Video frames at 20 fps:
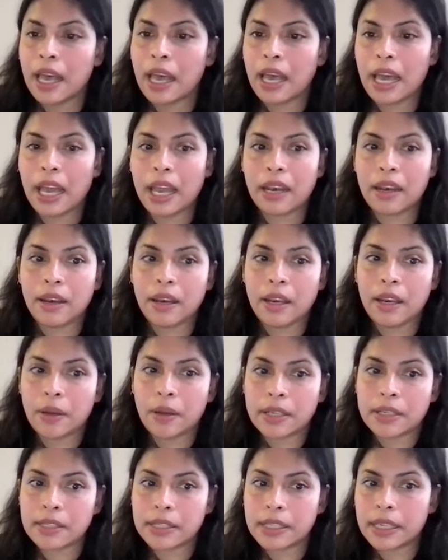And you
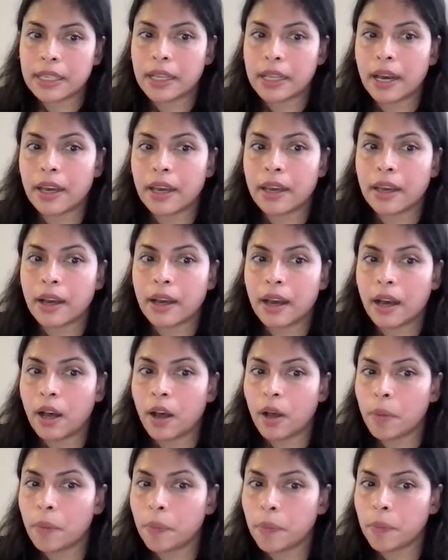can see like
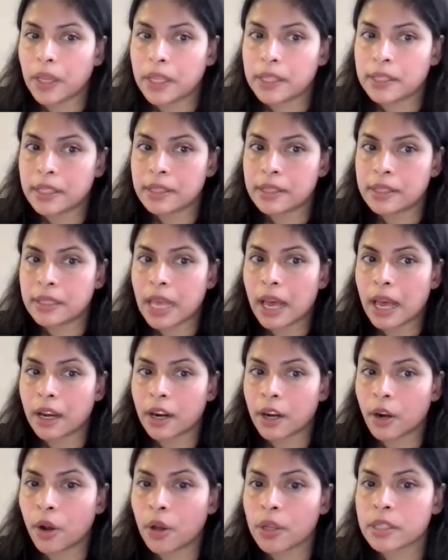this is
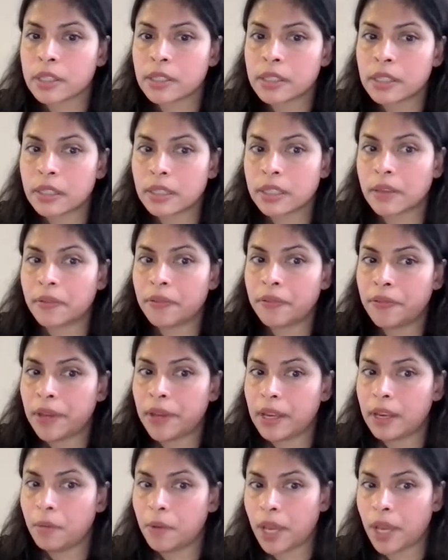across the
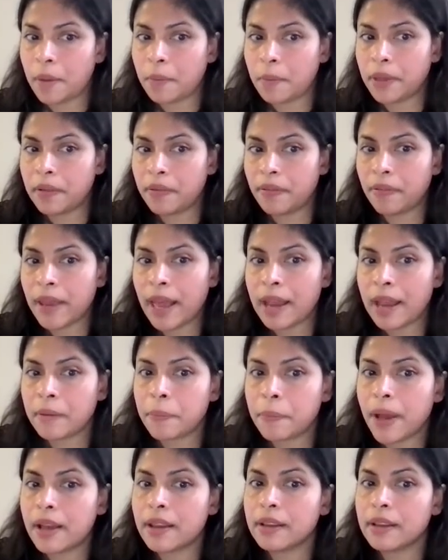fin, we have the
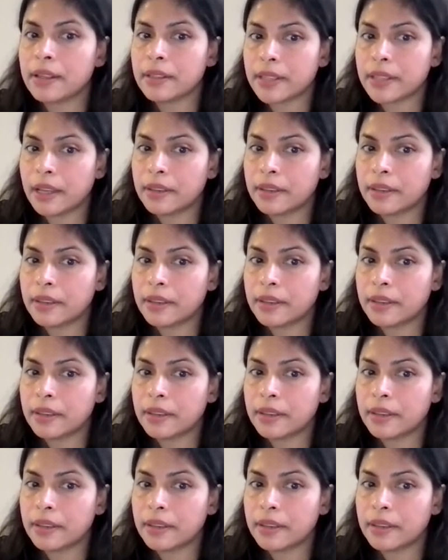flat panels,